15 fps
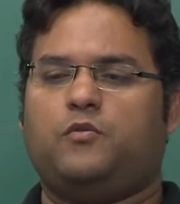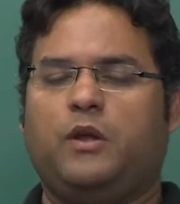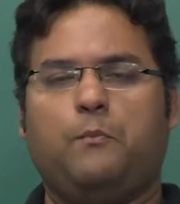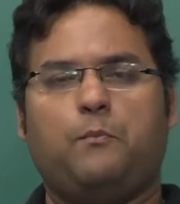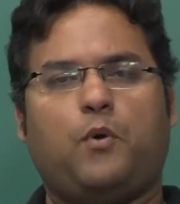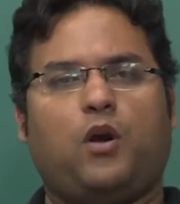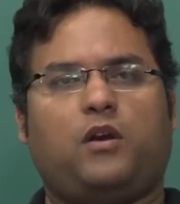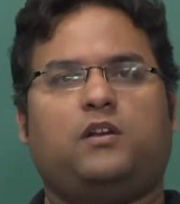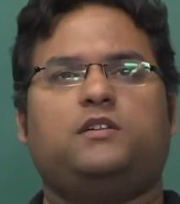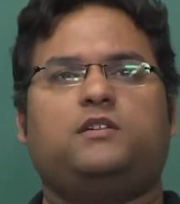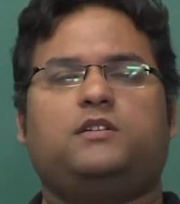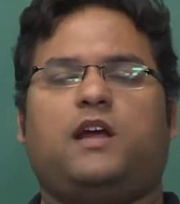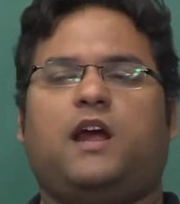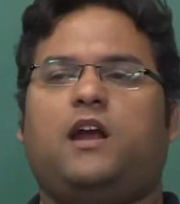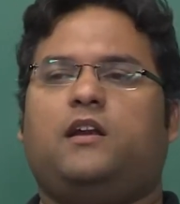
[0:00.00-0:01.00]

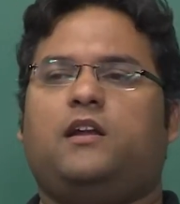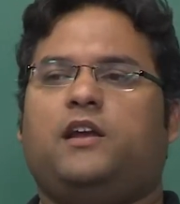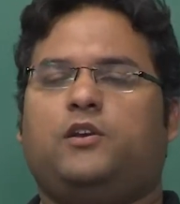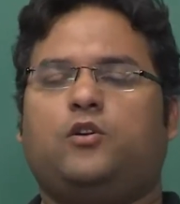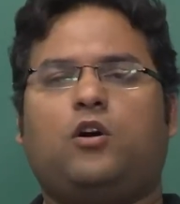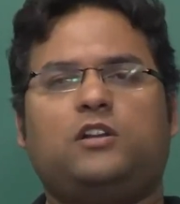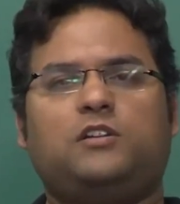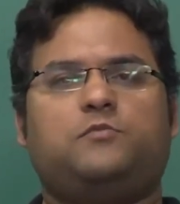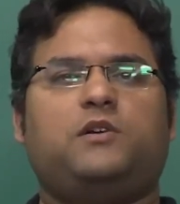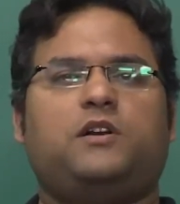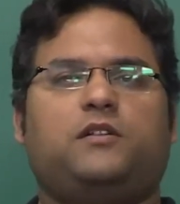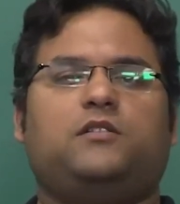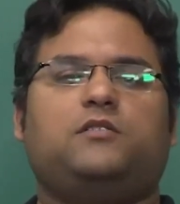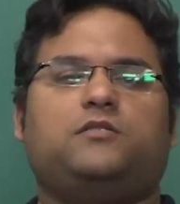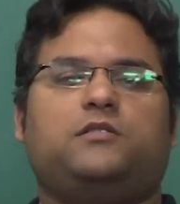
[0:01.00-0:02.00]
importance and acknowledgement
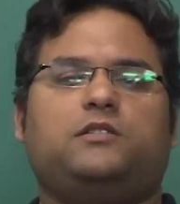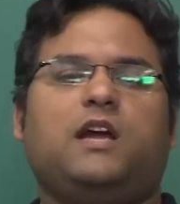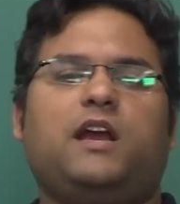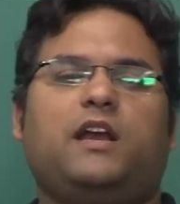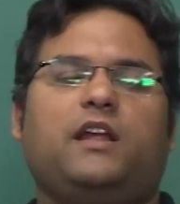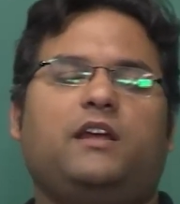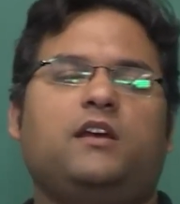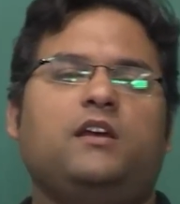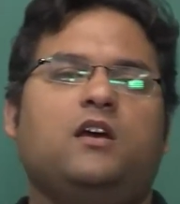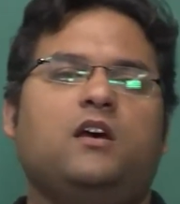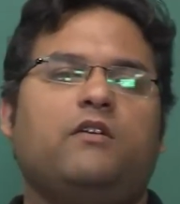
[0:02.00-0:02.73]
in the society,